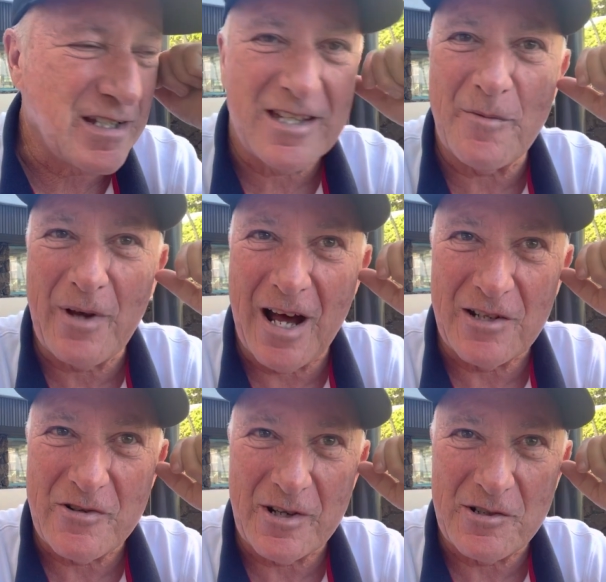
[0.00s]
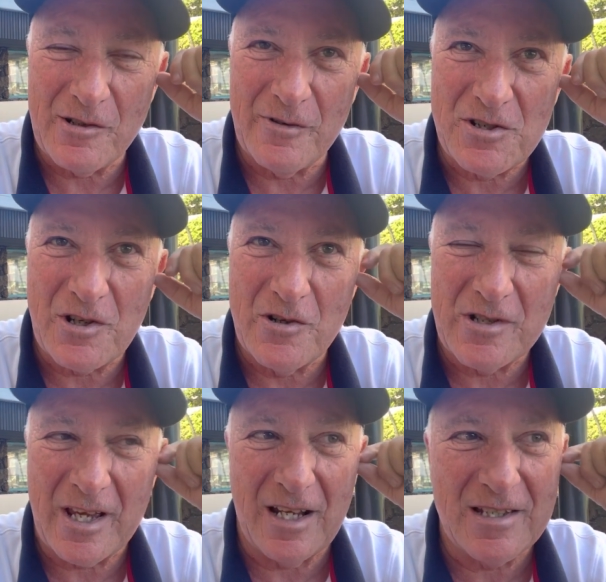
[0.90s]
subcontractor, which goes
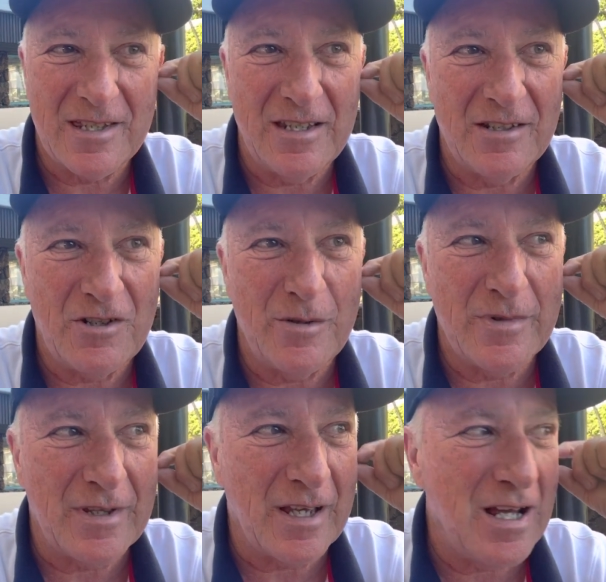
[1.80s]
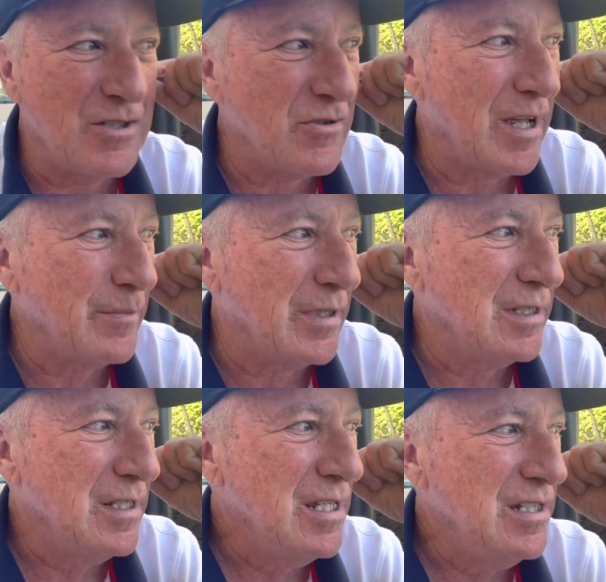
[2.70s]
against the terms of the contract, but
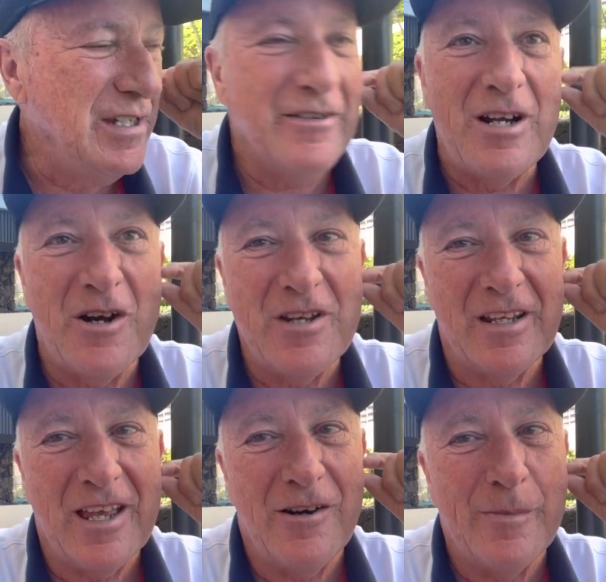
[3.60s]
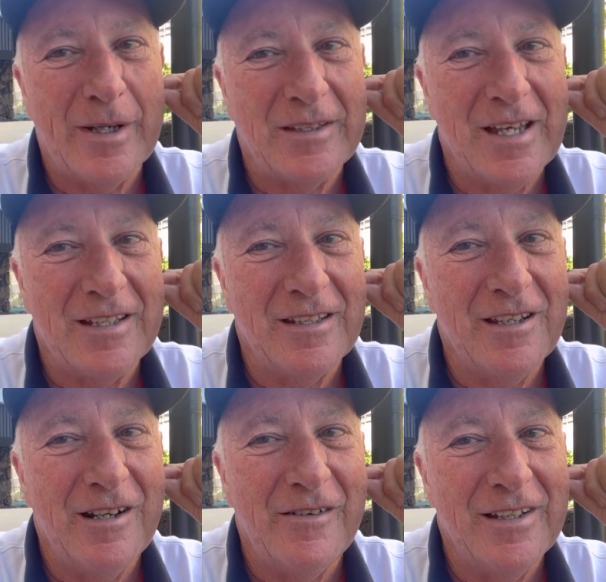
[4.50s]
DLNR didn't care about that in the
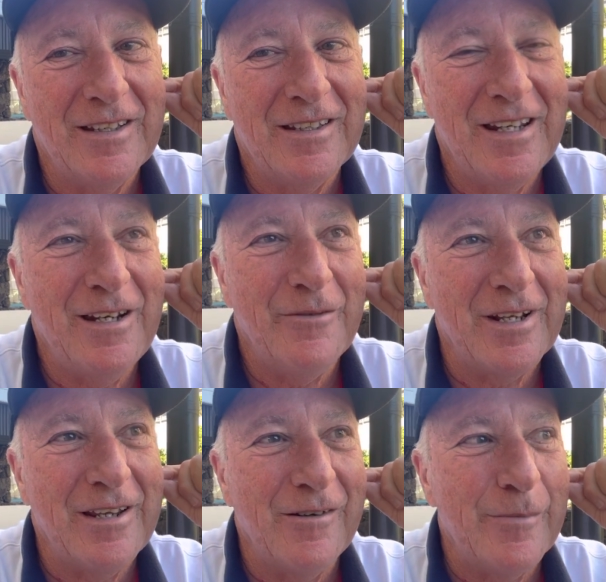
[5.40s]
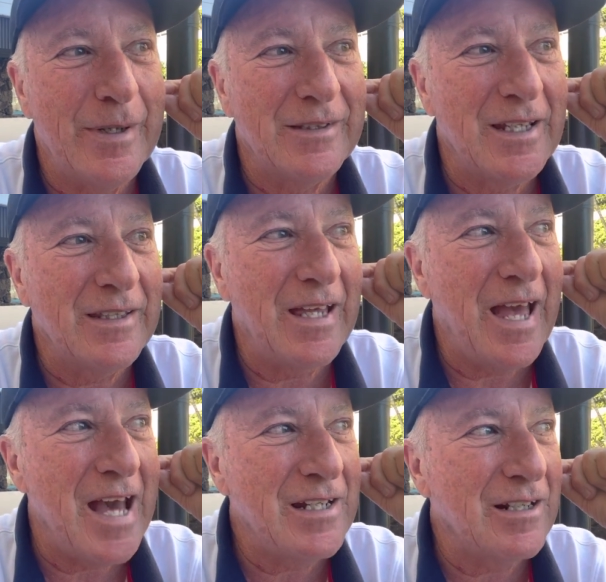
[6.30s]
hearing. They didn't want to hear about that. They
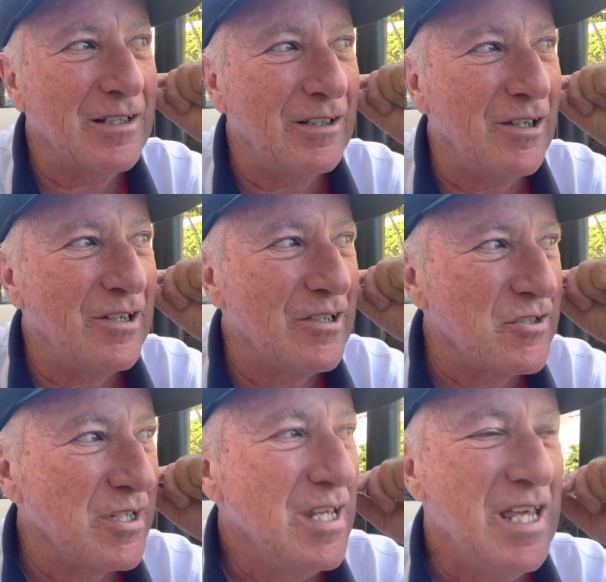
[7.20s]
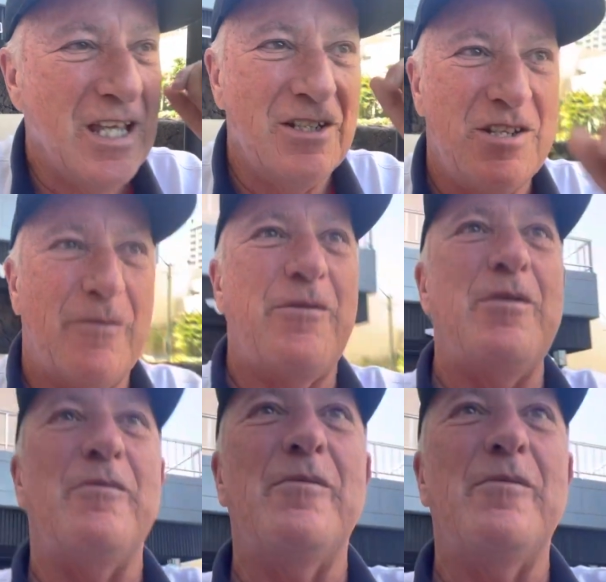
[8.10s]
added a clause in different